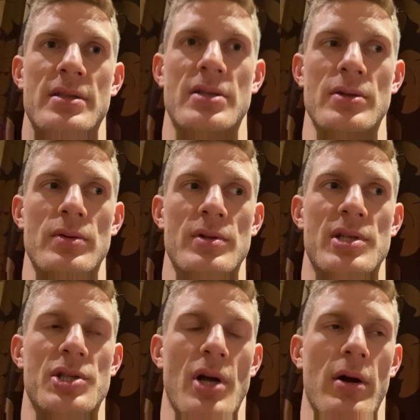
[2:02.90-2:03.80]
to
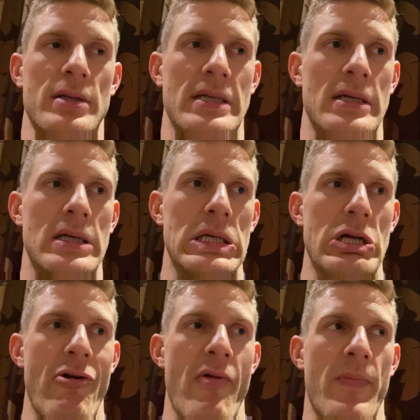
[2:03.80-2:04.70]
start
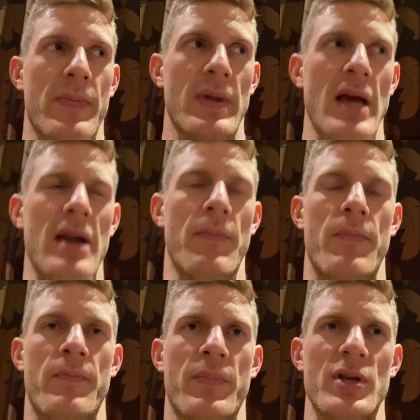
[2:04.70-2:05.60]
kind of
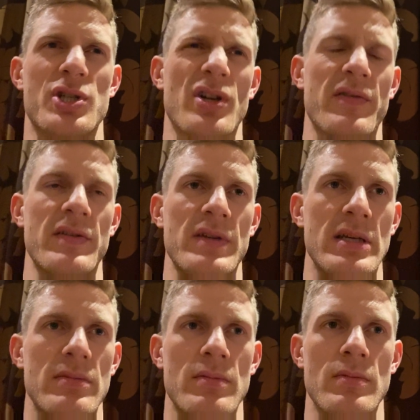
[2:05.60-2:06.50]

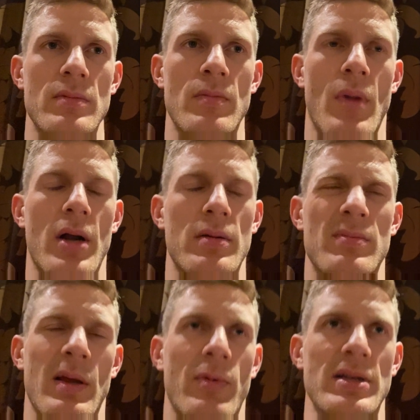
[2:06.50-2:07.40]
conservatively,
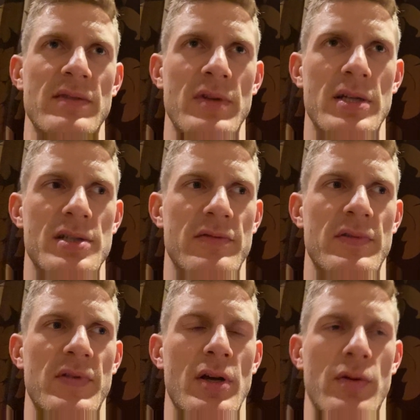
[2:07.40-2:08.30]
like relatively
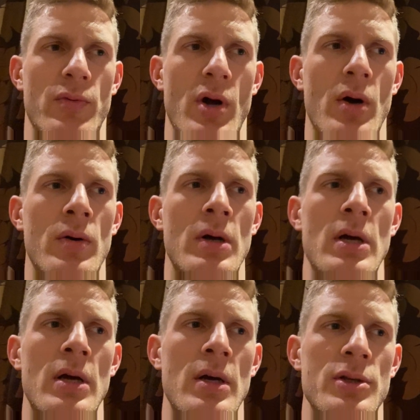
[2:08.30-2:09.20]
conservatively on the row,
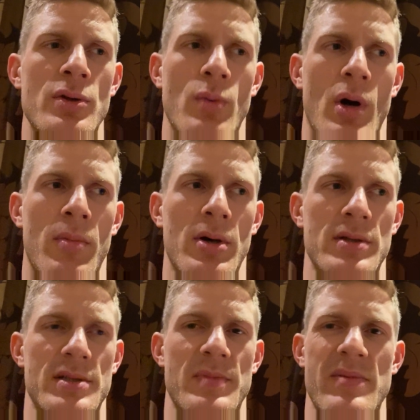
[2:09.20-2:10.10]
do the wall
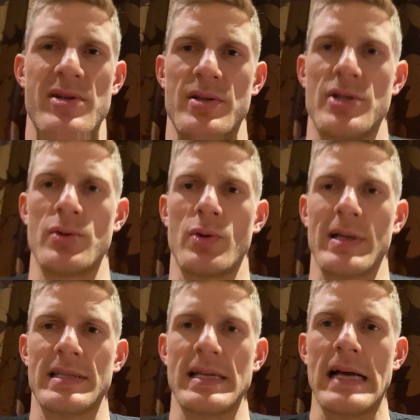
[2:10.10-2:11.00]
balls maybe in 2
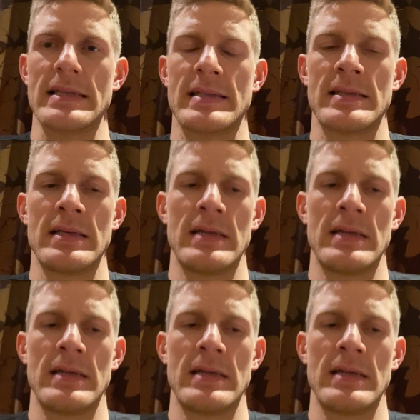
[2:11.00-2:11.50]
quick sets,